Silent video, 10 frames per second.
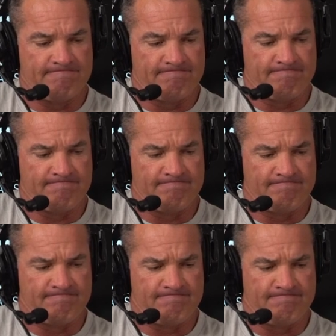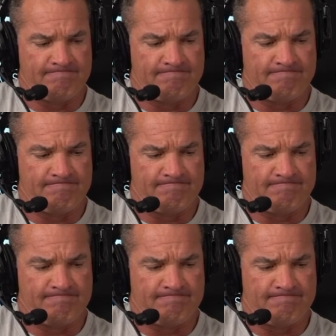
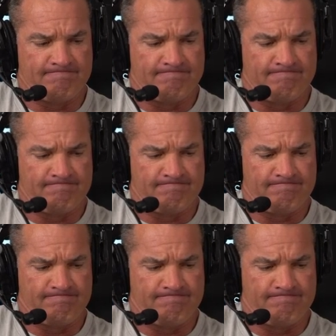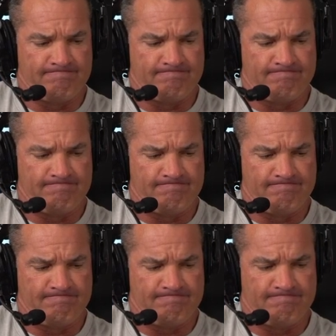
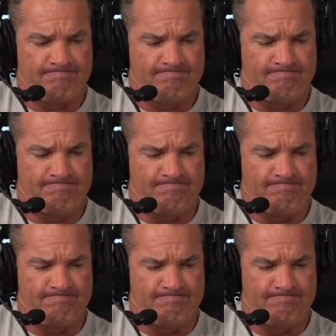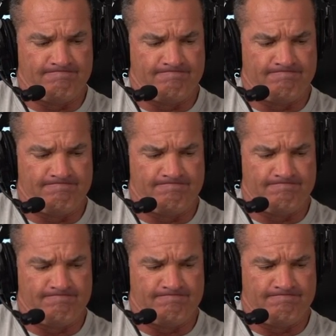
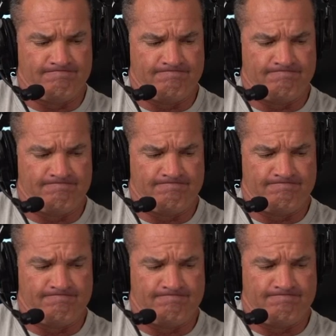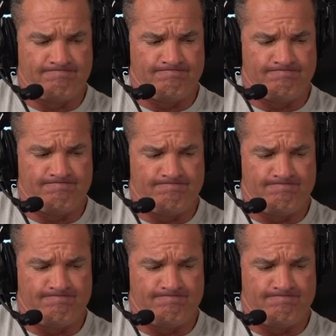(no one is talking)